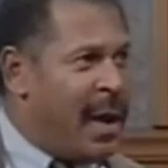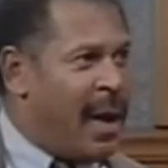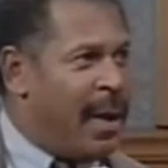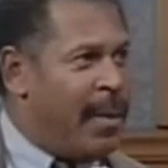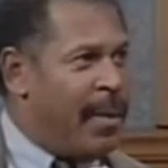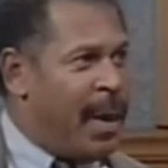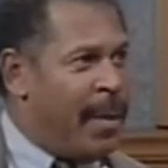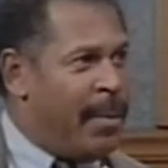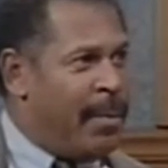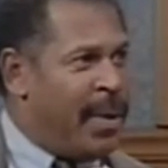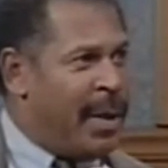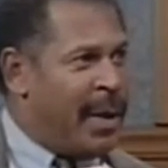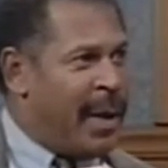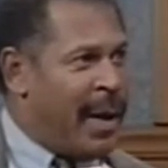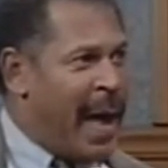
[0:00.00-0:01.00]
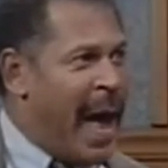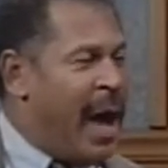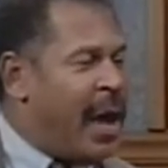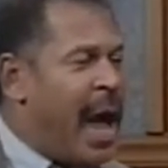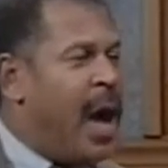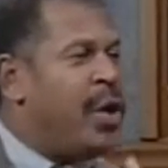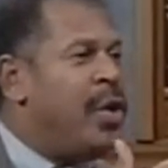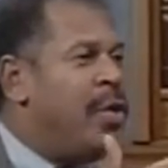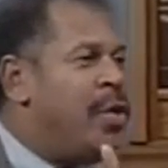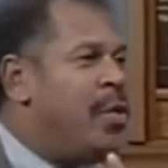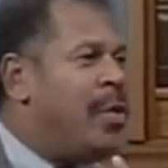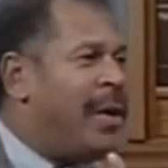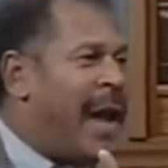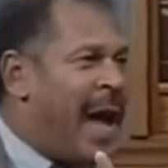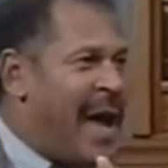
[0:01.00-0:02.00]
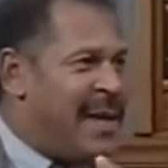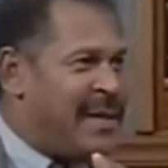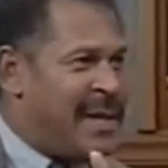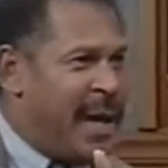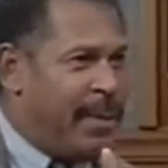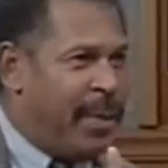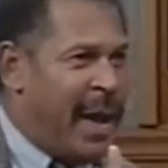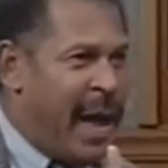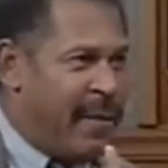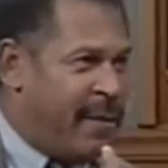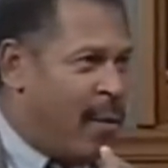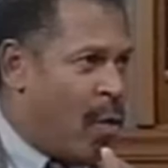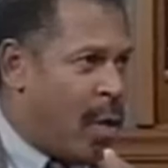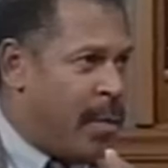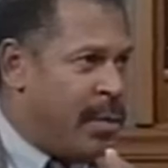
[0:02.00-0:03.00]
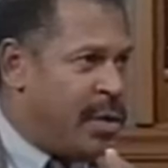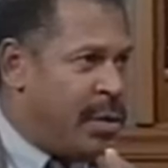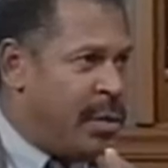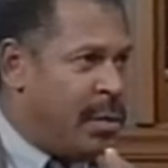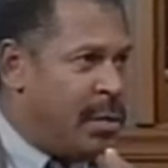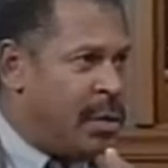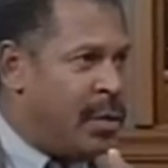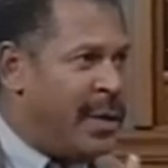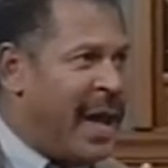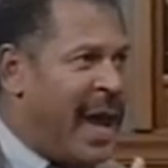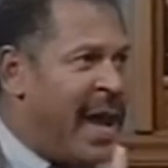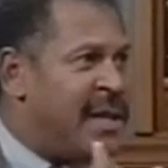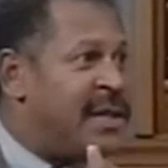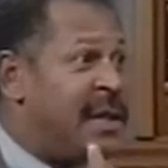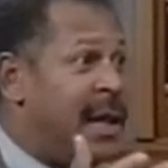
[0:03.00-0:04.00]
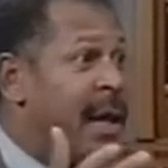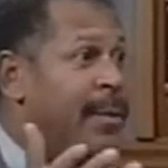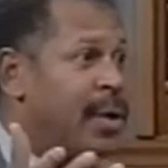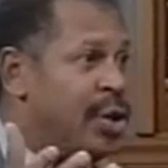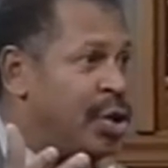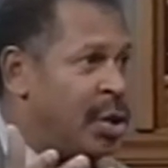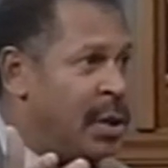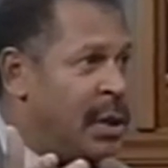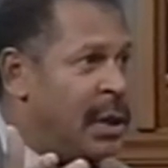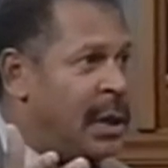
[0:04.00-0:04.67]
Um, um, but uh, how, how do you utilize that platform to, to enhance the image?